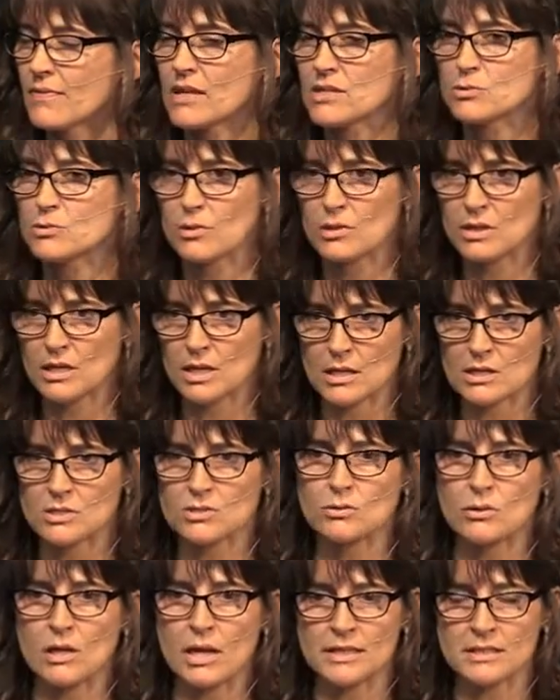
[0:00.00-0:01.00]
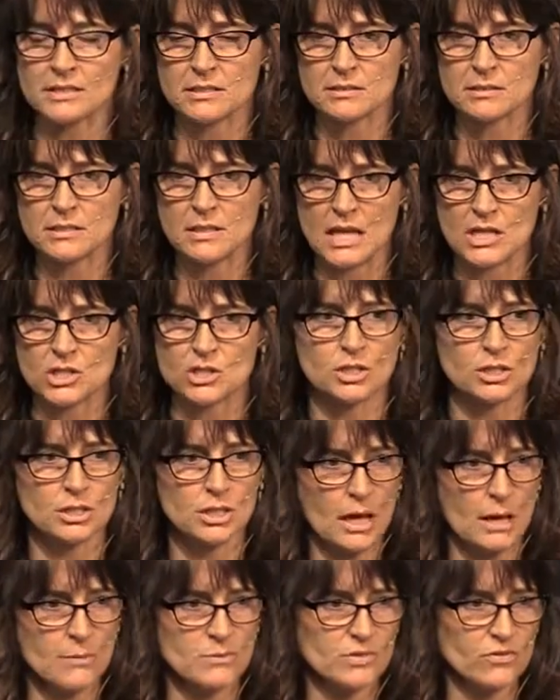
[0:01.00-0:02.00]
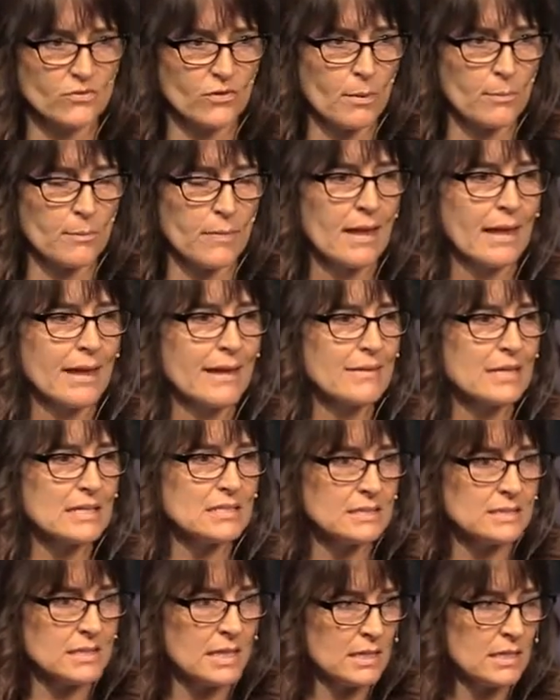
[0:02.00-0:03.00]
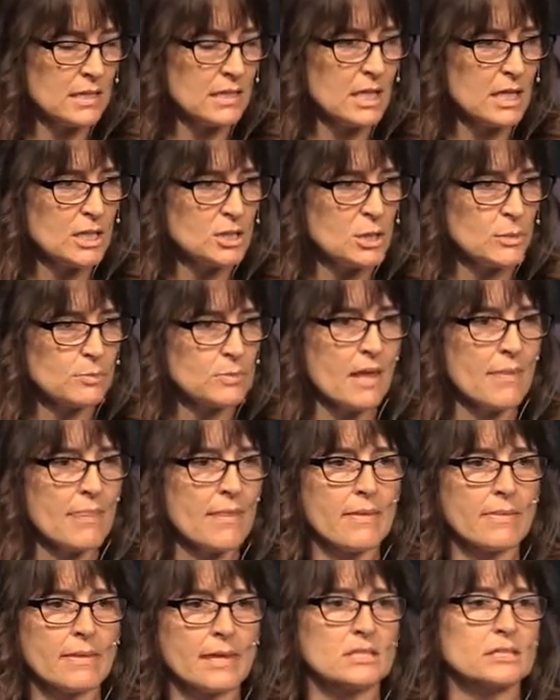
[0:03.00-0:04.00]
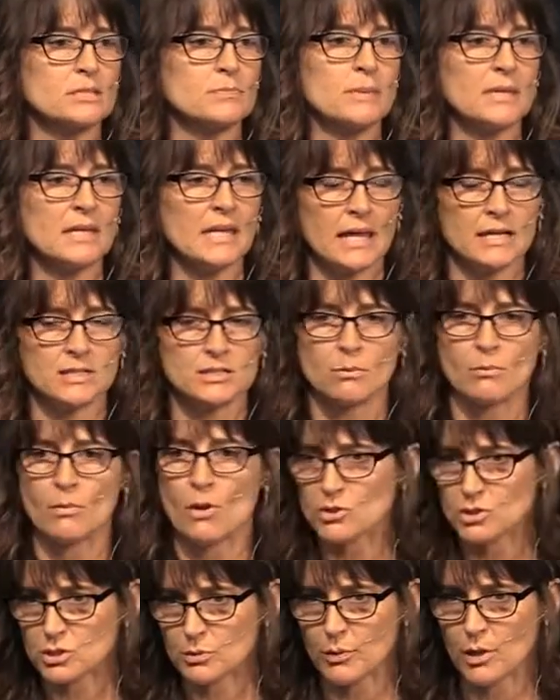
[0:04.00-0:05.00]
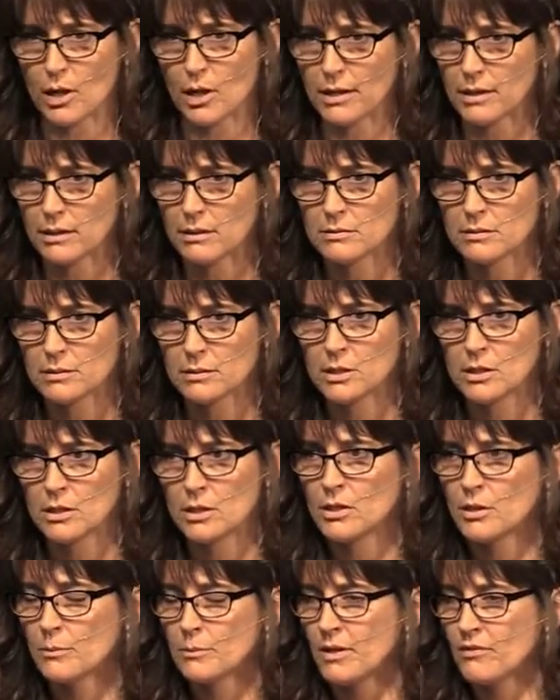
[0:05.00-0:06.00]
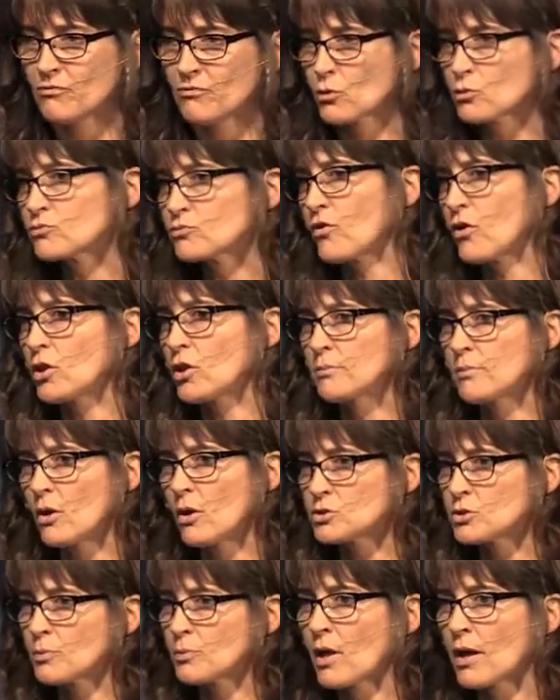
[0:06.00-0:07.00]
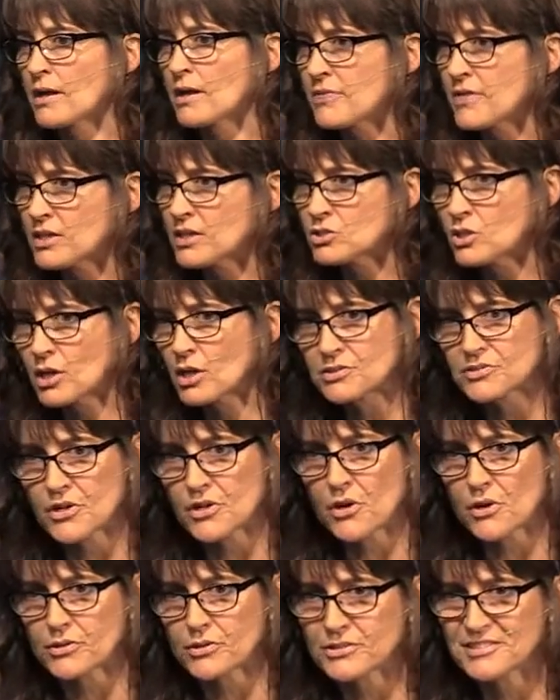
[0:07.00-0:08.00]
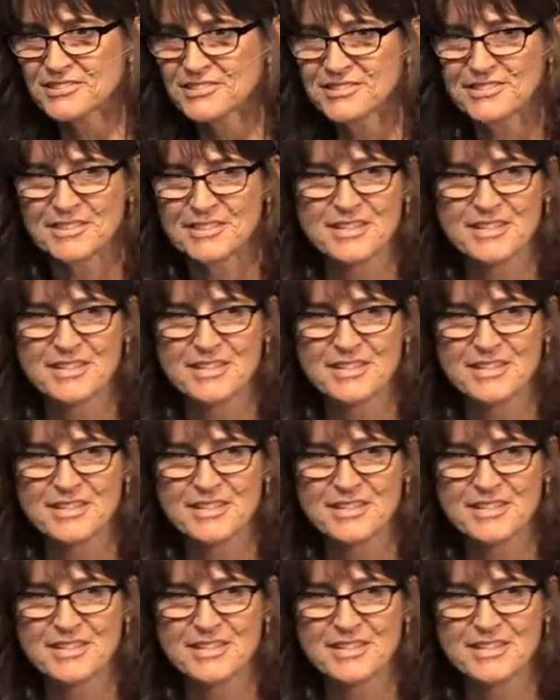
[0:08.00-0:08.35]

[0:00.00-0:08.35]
That's where the Israelite nation comes from. They stayed in Egypt and then they began to multiply. Be fruitful and multiply, and they took it to heart.